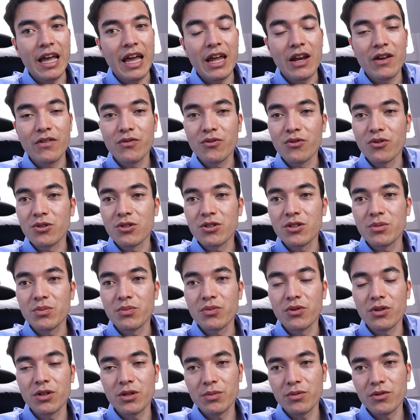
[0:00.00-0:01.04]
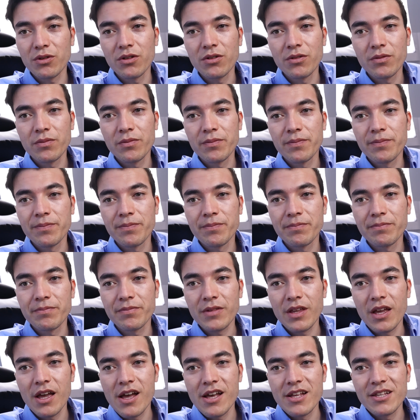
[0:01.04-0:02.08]
and of course portable.
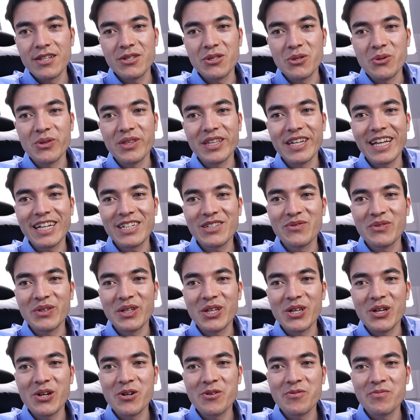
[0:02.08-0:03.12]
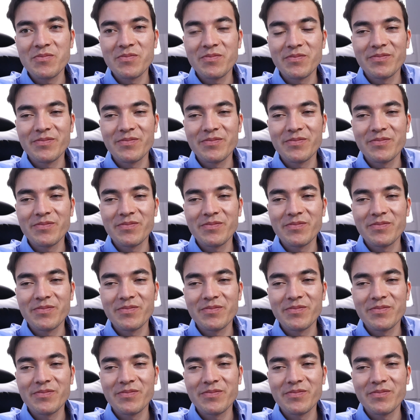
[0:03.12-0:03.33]
See you in the next video.